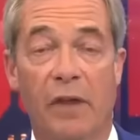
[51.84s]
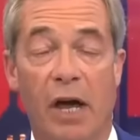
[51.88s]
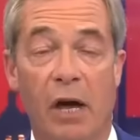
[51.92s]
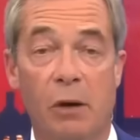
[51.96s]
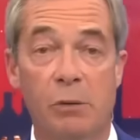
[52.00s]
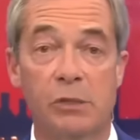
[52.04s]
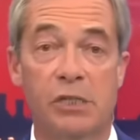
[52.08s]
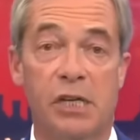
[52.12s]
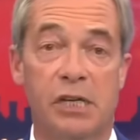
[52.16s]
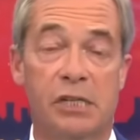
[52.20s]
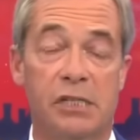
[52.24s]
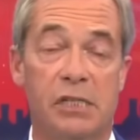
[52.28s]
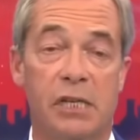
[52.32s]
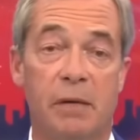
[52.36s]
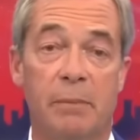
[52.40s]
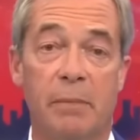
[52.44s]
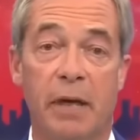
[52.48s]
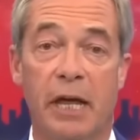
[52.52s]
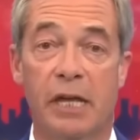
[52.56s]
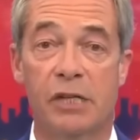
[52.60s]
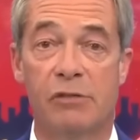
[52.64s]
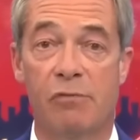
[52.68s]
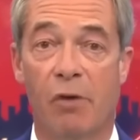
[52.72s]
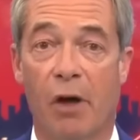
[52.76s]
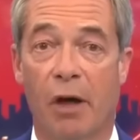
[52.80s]
The whole system
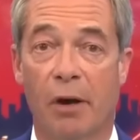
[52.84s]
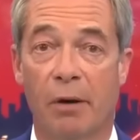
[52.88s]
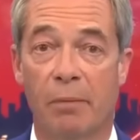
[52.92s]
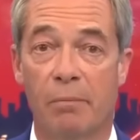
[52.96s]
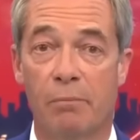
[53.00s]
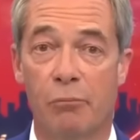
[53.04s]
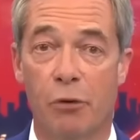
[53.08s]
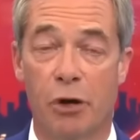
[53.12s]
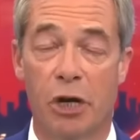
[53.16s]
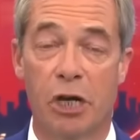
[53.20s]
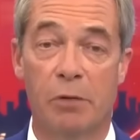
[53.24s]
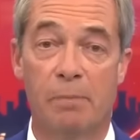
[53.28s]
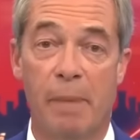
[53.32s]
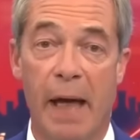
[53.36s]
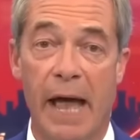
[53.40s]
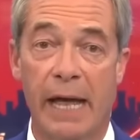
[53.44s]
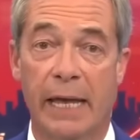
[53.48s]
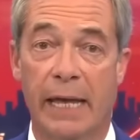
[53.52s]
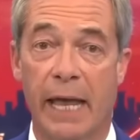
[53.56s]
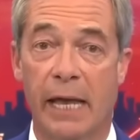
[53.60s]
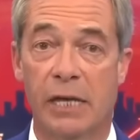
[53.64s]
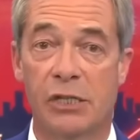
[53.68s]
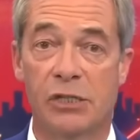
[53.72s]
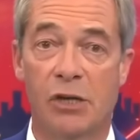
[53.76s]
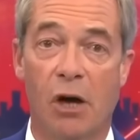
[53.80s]
is rotten. British
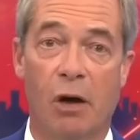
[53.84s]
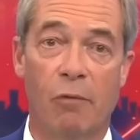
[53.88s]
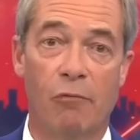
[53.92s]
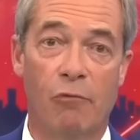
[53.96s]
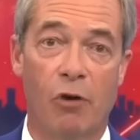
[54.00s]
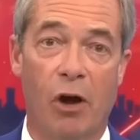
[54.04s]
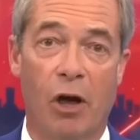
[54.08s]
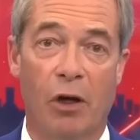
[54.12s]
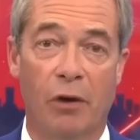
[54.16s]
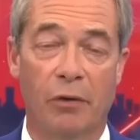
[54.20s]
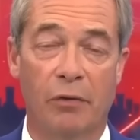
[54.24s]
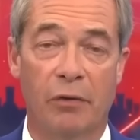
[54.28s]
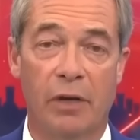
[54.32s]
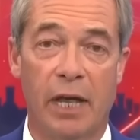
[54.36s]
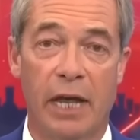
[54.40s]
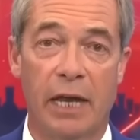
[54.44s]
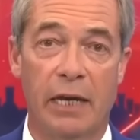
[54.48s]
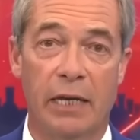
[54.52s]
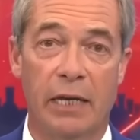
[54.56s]
banking's gone rotten.